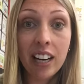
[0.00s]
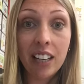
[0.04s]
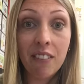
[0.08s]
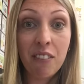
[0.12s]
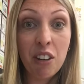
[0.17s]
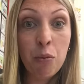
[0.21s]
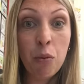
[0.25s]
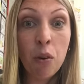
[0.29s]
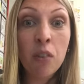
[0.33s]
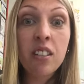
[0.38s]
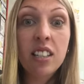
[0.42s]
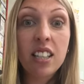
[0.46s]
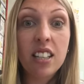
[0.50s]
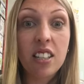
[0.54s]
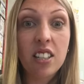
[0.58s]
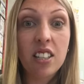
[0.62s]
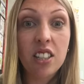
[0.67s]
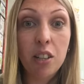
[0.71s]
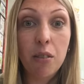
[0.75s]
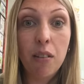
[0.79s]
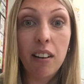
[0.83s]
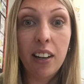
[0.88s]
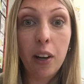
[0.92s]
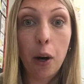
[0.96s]
And if you wanted to
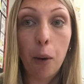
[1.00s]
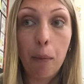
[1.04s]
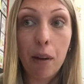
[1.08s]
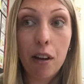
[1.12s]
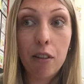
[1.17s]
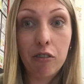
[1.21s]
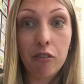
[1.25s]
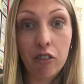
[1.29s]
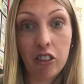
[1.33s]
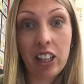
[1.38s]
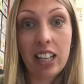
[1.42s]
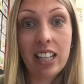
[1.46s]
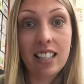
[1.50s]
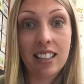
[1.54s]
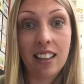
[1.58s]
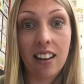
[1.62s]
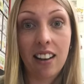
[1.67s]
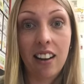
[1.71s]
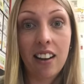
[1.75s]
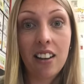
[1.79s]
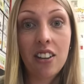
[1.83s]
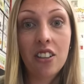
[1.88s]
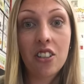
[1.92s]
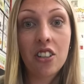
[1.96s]
do a little bit of
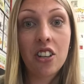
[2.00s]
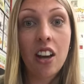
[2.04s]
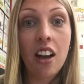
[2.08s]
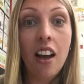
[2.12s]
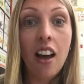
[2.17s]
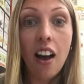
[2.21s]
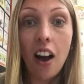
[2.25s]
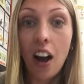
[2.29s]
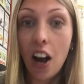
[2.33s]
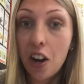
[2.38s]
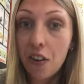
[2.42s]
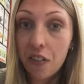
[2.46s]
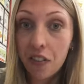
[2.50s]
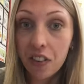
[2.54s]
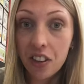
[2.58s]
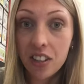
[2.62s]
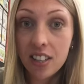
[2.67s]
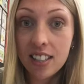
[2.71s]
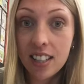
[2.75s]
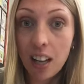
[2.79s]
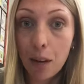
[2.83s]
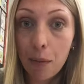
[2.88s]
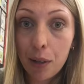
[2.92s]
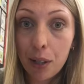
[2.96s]
research over the
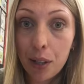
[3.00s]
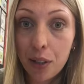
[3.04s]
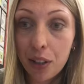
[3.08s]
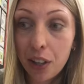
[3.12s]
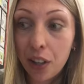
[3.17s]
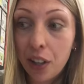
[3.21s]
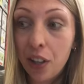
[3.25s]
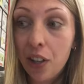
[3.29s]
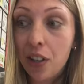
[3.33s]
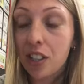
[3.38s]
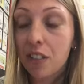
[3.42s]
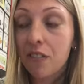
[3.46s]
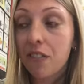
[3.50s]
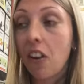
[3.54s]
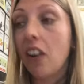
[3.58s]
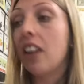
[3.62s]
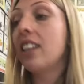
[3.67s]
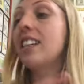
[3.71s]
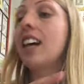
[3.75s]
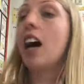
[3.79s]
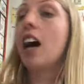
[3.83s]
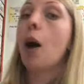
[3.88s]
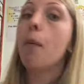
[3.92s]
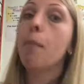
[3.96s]
summer, you could, to
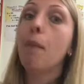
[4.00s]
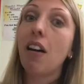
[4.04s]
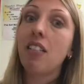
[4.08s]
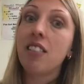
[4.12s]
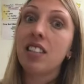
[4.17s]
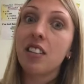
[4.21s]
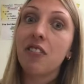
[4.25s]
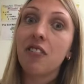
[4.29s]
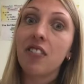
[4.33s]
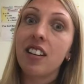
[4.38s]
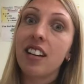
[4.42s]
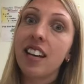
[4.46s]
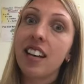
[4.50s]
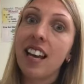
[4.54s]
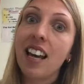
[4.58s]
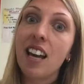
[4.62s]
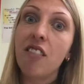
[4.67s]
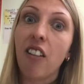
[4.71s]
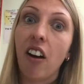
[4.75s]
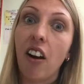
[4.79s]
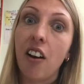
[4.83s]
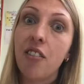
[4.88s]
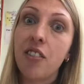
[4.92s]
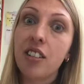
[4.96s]
find out about different
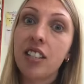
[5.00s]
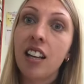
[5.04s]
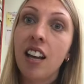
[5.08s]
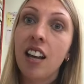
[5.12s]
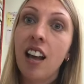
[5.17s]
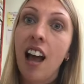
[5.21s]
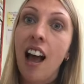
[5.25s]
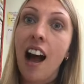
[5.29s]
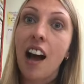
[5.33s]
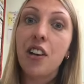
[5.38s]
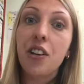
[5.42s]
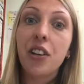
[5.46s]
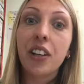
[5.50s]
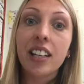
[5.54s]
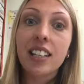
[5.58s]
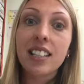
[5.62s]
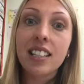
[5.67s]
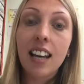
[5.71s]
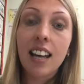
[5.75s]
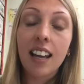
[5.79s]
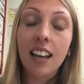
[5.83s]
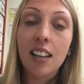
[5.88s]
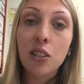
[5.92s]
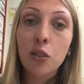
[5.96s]
heroes, and you can
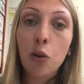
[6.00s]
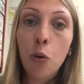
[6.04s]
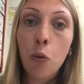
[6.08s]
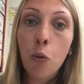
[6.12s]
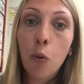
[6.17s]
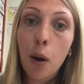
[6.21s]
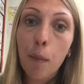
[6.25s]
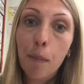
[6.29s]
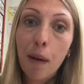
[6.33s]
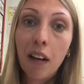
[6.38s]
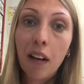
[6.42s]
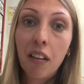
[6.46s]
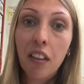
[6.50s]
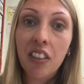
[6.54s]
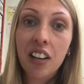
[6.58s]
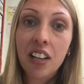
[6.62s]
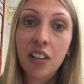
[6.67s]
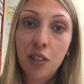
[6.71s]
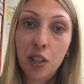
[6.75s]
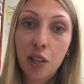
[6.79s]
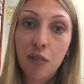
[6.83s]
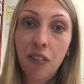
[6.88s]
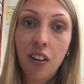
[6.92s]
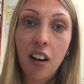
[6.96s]
tell us all about the
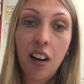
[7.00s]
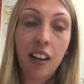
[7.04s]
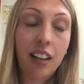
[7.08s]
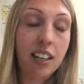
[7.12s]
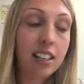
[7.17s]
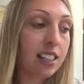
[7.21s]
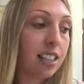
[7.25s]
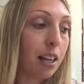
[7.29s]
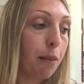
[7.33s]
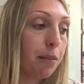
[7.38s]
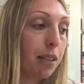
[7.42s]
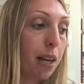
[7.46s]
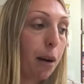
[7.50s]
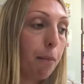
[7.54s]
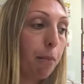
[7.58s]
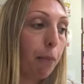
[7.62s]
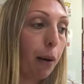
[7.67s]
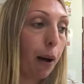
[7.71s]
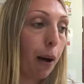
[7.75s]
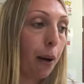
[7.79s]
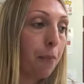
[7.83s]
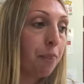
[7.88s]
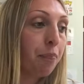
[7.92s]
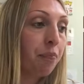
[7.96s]
things you've learned in
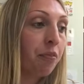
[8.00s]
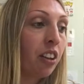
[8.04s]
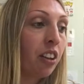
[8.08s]
September.